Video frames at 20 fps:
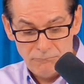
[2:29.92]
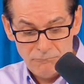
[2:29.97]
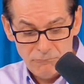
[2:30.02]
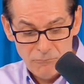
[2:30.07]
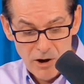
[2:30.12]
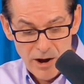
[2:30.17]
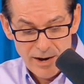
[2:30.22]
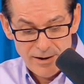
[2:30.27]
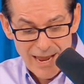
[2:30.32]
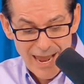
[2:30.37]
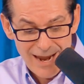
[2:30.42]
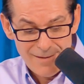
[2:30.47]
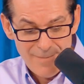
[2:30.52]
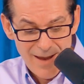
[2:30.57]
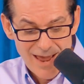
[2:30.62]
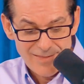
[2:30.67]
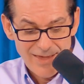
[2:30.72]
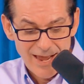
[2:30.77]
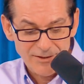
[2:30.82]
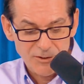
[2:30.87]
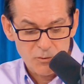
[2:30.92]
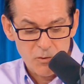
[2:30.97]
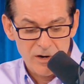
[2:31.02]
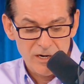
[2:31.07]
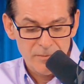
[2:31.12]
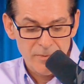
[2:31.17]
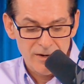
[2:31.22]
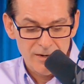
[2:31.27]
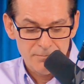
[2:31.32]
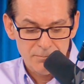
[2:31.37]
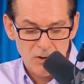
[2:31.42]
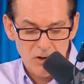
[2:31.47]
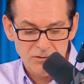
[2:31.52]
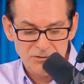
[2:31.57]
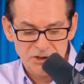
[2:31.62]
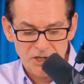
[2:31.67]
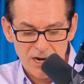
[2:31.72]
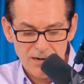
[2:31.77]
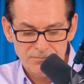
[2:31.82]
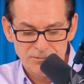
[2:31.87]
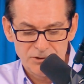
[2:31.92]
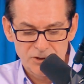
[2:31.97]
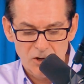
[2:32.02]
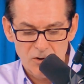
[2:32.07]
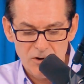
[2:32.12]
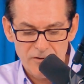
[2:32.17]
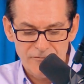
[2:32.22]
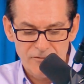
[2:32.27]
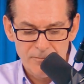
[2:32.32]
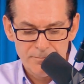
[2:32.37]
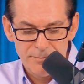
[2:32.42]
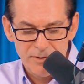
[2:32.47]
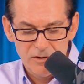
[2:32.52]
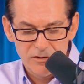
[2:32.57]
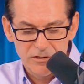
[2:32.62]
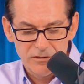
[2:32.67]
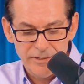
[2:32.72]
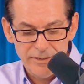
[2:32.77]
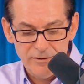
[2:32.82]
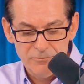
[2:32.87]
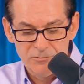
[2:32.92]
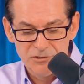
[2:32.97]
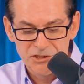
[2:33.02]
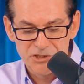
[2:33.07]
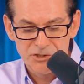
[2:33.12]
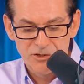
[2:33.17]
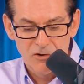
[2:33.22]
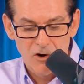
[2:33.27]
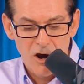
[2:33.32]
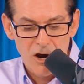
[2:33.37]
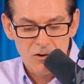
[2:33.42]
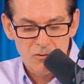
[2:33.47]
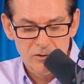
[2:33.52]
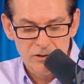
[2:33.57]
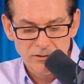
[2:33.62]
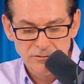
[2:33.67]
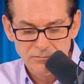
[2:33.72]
right? Hey, man, that 20 minute blowjob joke from Bill Clinton was sure awkward.